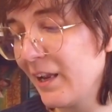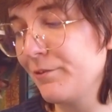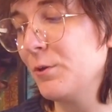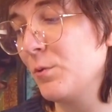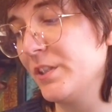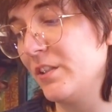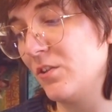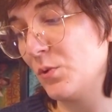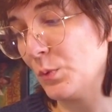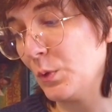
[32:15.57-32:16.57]
Everyone in
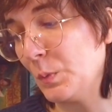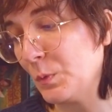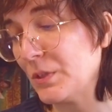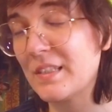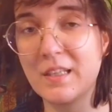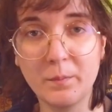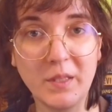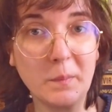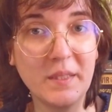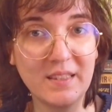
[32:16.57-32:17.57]
This Room Will
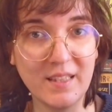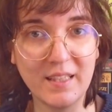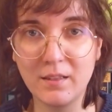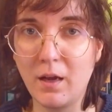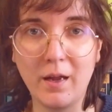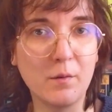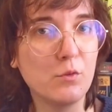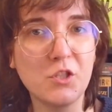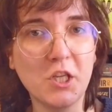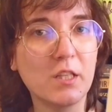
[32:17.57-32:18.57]
Someday Be Dead. I have
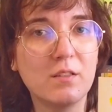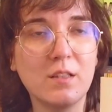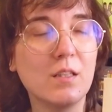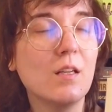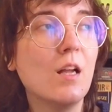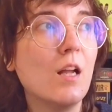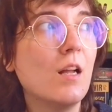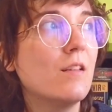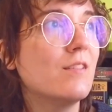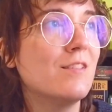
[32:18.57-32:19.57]
to check the
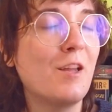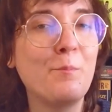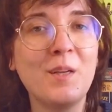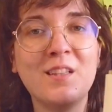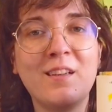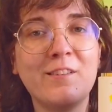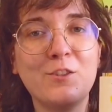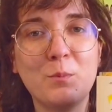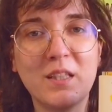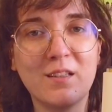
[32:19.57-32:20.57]
name in
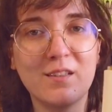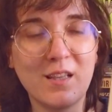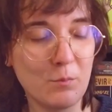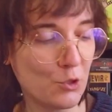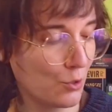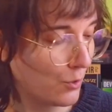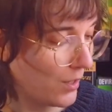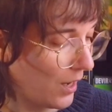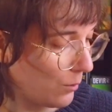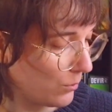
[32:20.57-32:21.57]
English because I'm
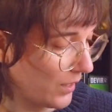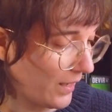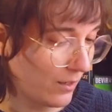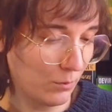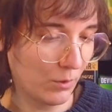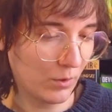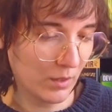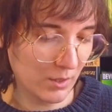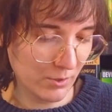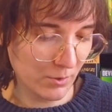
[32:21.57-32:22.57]
sure I will get it
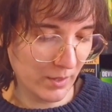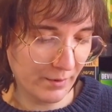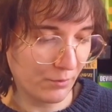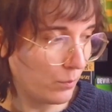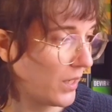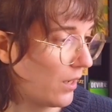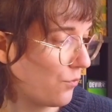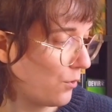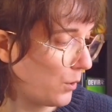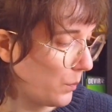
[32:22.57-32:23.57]
wrong. Also, I have to be
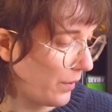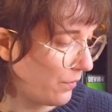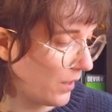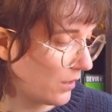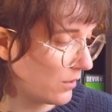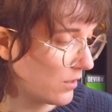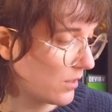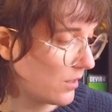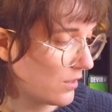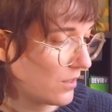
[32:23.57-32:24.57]
careful with my fingers.
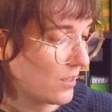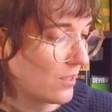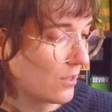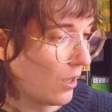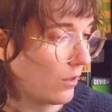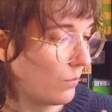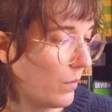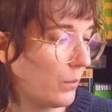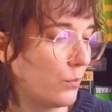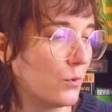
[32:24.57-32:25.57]
This is not
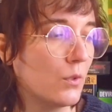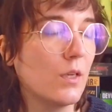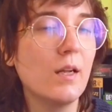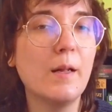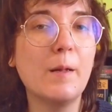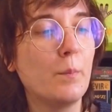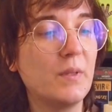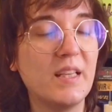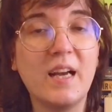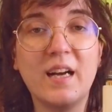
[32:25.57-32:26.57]
my book.
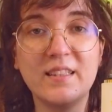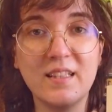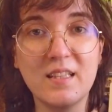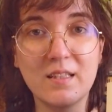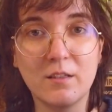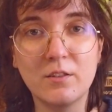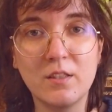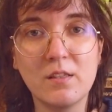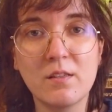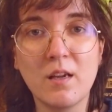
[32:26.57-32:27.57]
But yeah, I did start
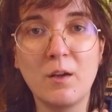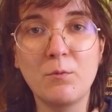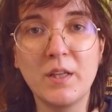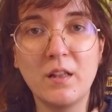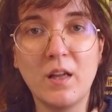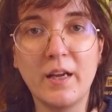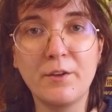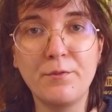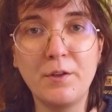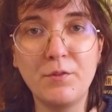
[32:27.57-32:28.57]
this. I read
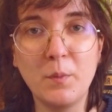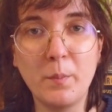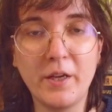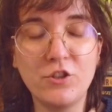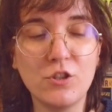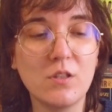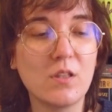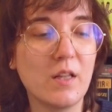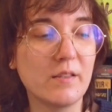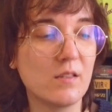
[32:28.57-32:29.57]
like 50
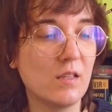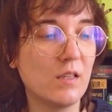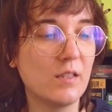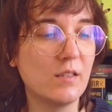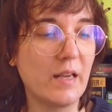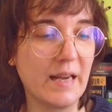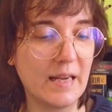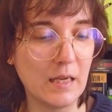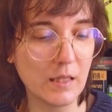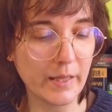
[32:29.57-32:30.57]
pages last night
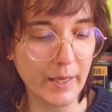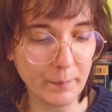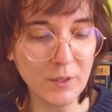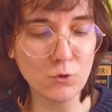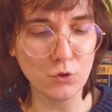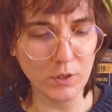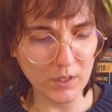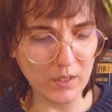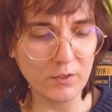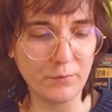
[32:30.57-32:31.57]
and I'm
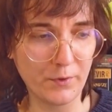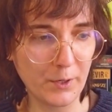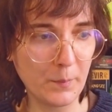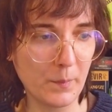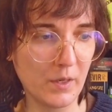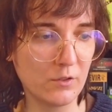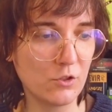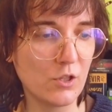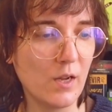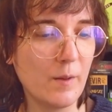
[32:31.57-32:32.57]
enjoying it very
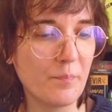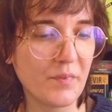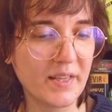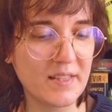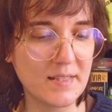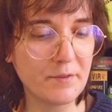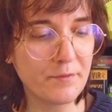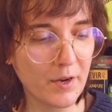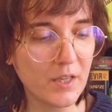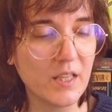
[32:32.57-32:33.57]
much. Like it's a
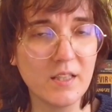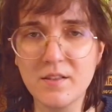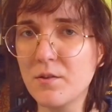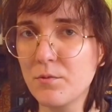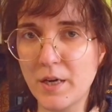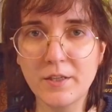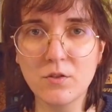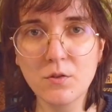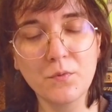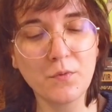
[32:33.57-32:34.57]
very easy
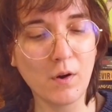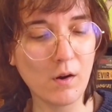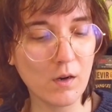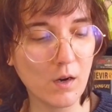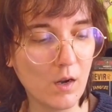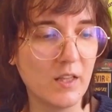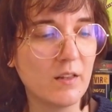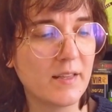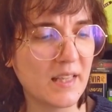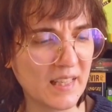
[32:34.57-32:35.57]
read so far.
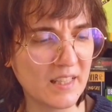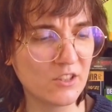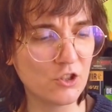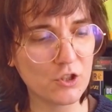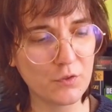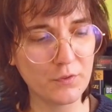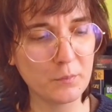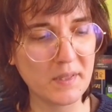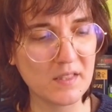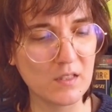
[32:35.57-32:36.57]
Like I can just
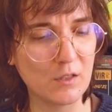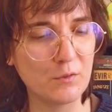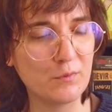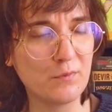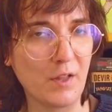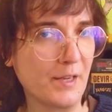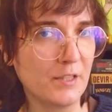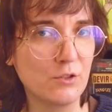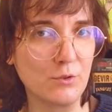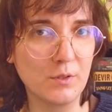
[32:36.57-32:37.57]
feel myself
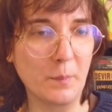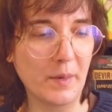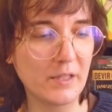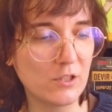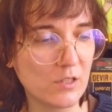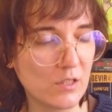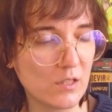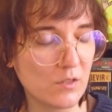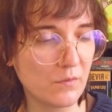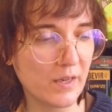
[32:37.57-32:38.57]
flying through the pages.
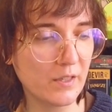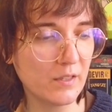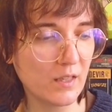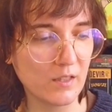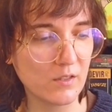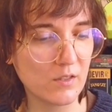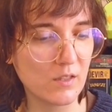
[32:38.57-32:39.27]
It's very nice.